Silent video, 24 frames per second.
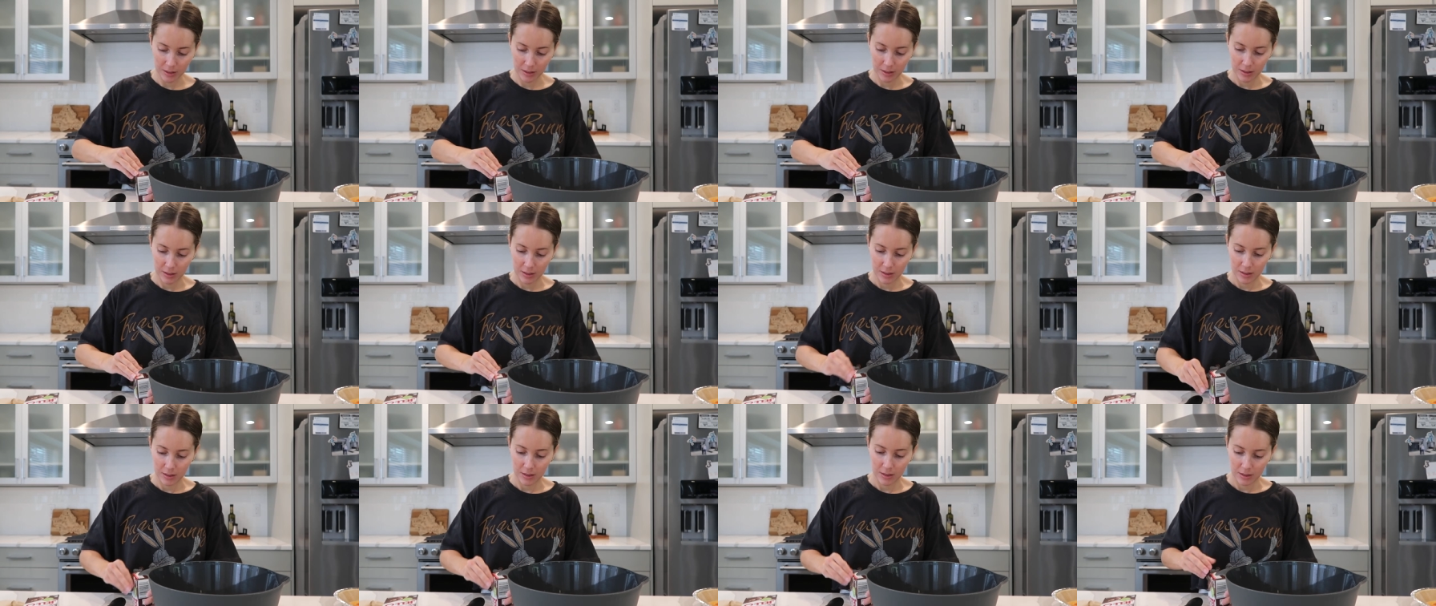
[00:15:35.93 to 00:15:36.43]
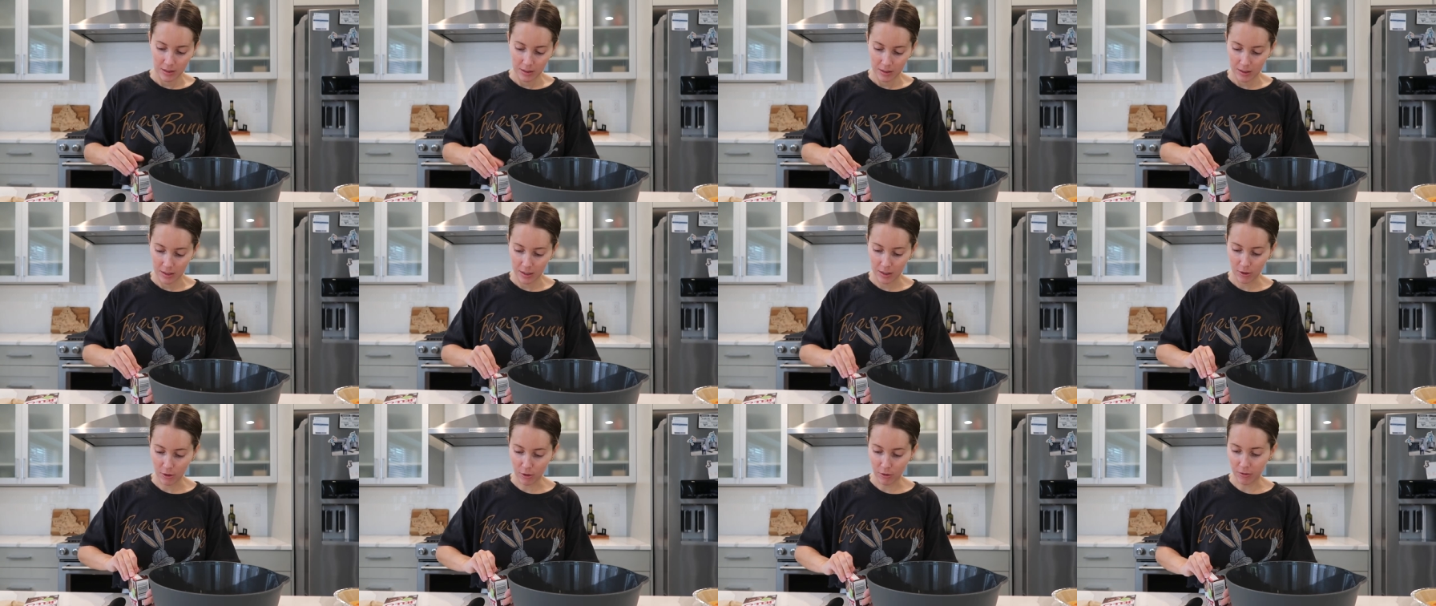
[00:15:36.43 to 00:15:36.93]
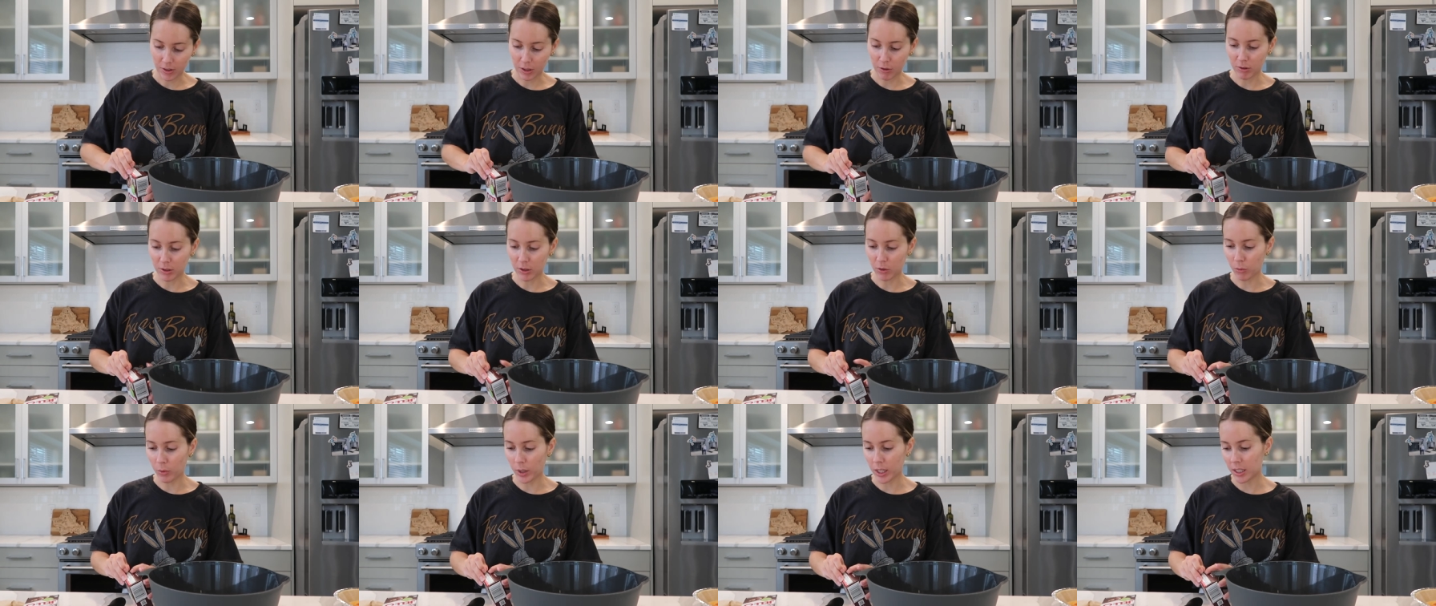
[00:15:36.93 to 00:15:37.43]
I don't know if that
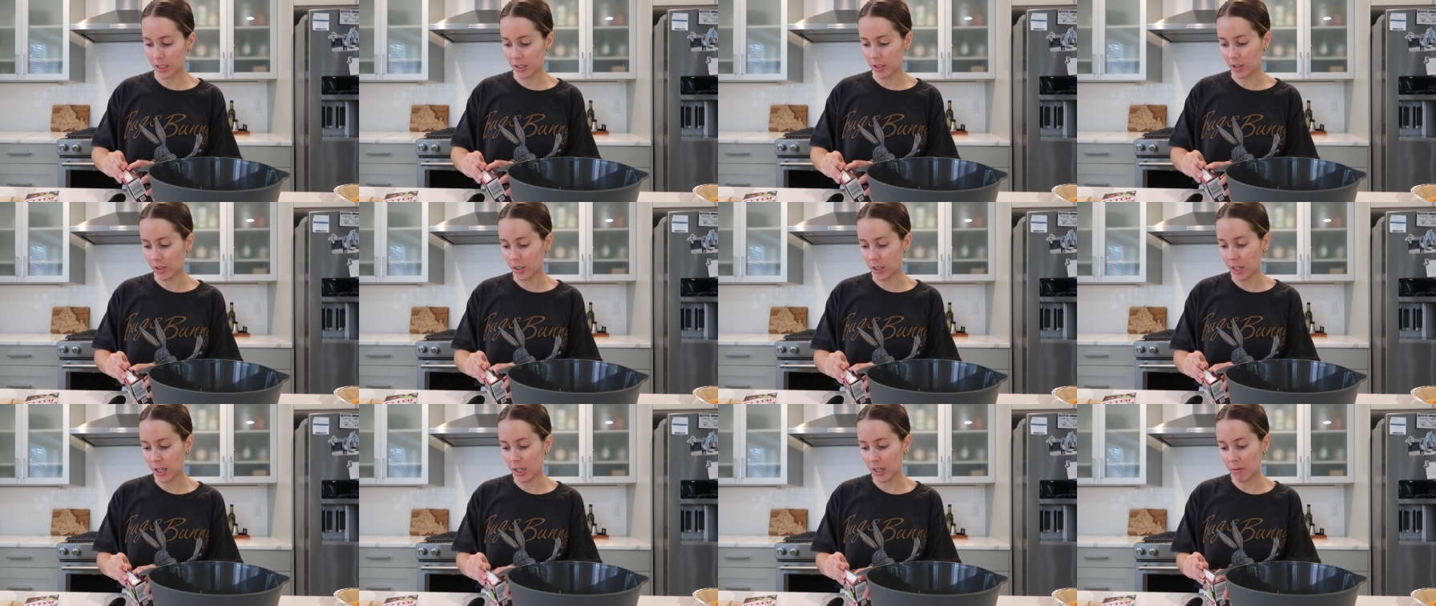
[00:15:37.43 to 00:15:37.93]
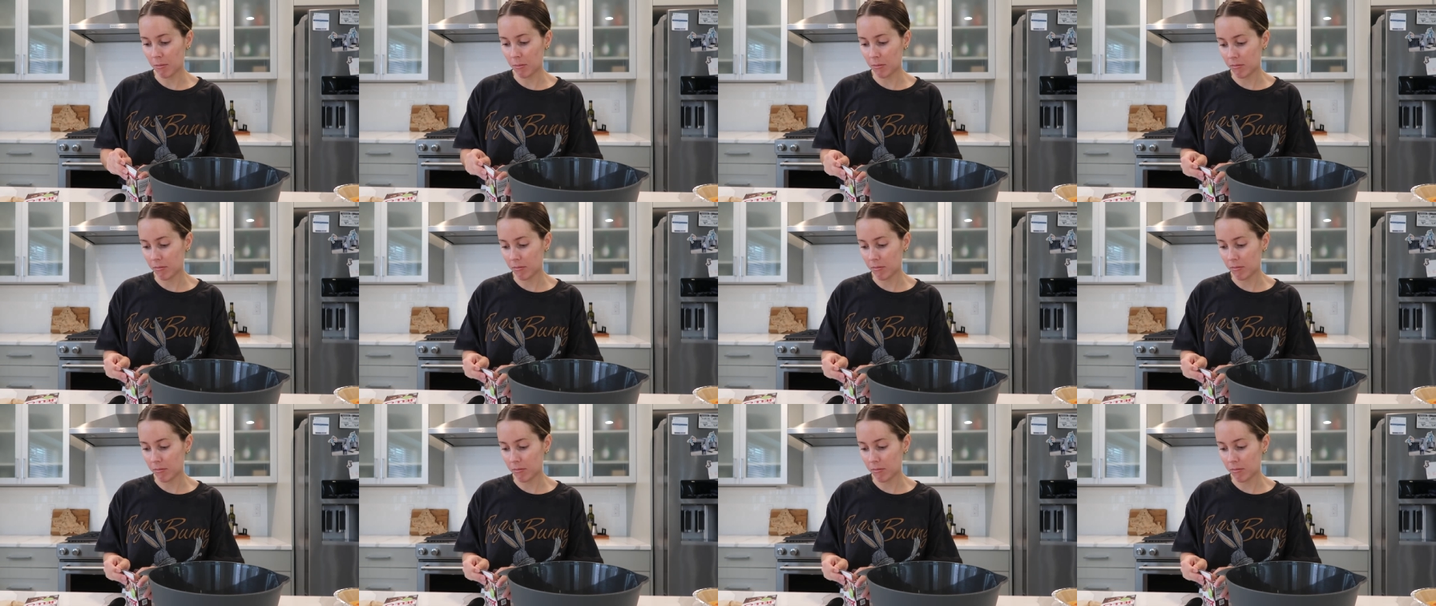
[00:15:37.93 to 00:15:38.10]
was a waste or not.